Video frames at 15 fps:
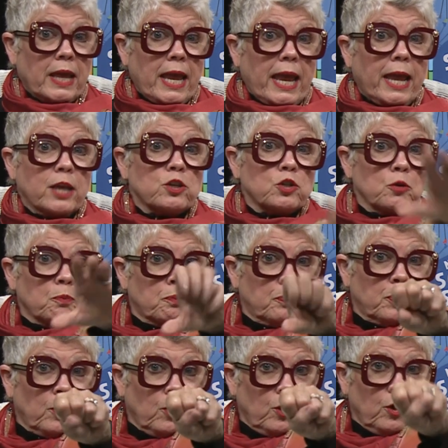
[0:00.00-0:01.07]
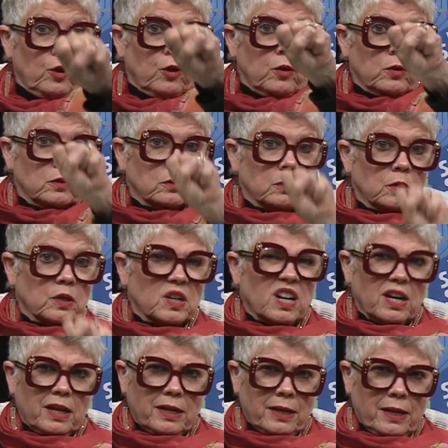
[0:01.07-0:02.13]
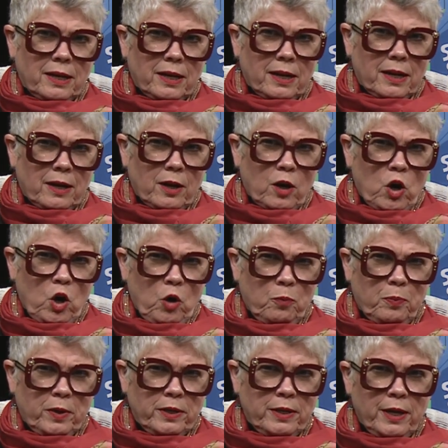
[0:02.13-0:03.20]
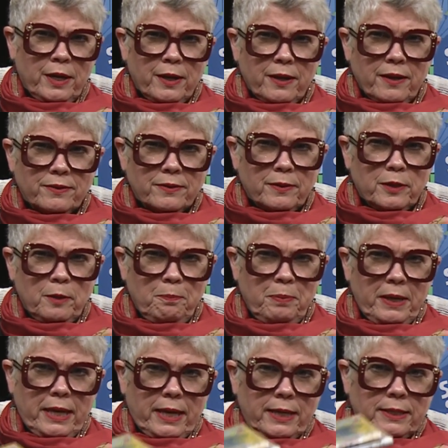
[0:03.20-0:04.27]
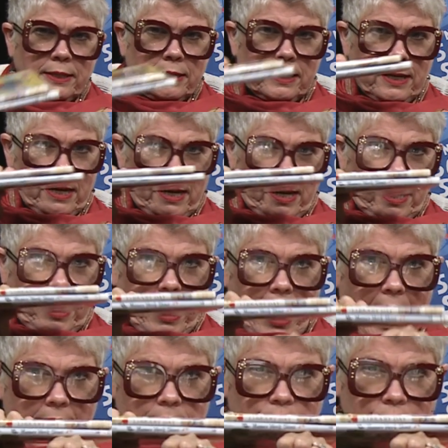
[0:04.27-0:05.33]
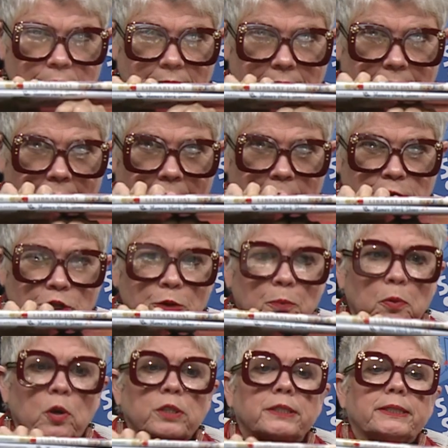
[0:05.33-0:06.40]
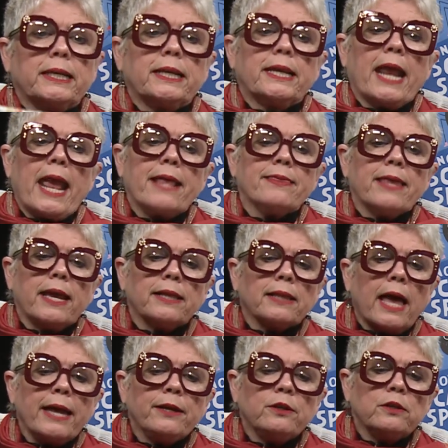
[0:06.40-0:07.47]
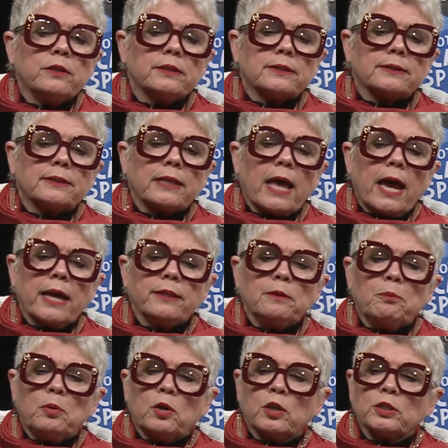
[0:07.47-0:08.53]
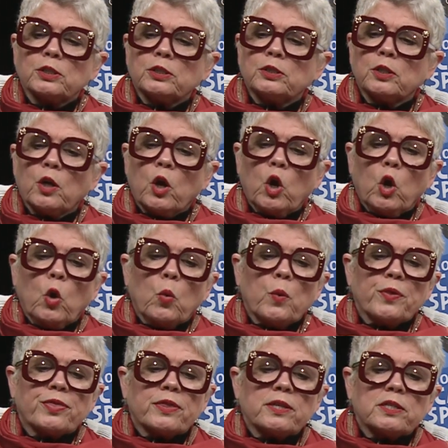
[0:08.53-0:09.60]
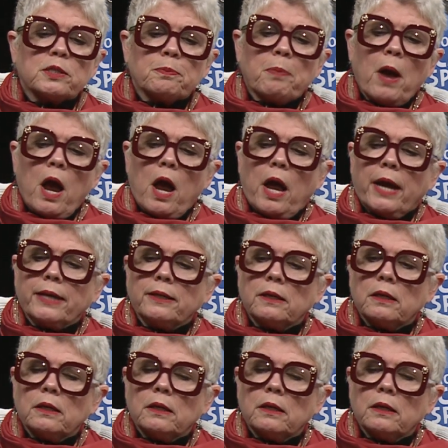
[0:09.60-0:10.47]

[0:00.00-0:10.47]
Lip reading: is you pull open the bin and you slide your books in. And they like you to slide the books with the spine.